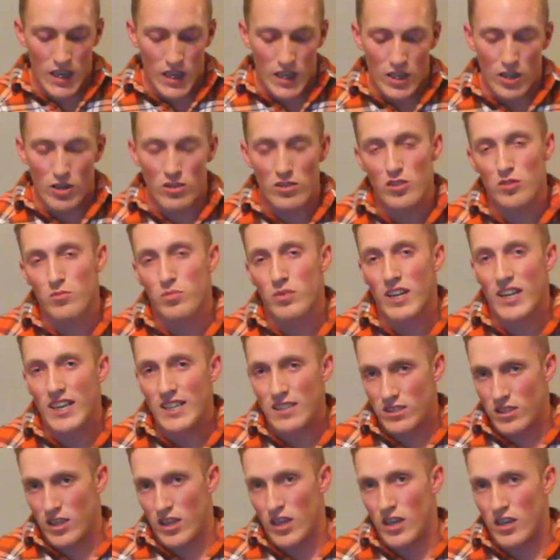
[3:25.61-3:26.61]
No surprise,
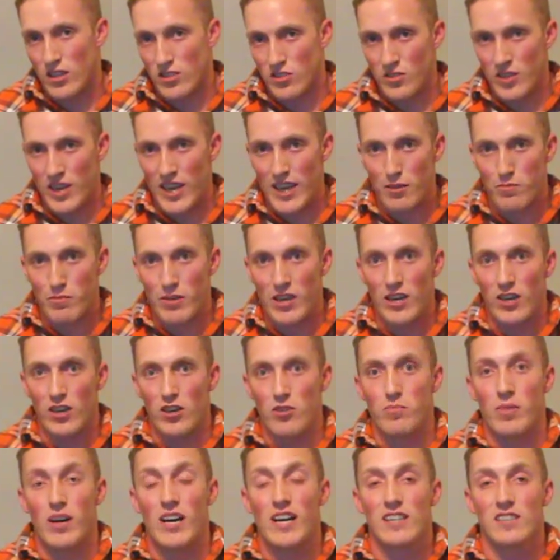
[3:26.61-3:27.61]
dogs react better to
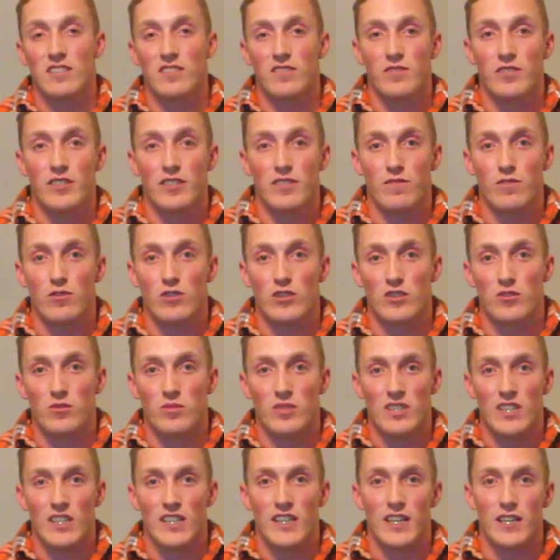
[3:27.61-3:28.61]
positive
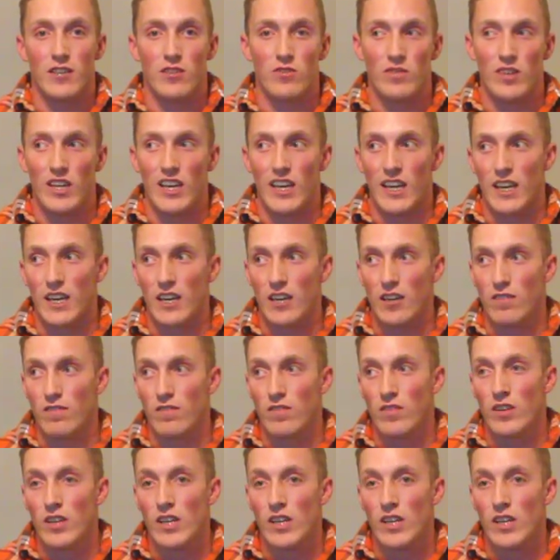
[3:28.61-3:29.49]
reinforcement than they do negative.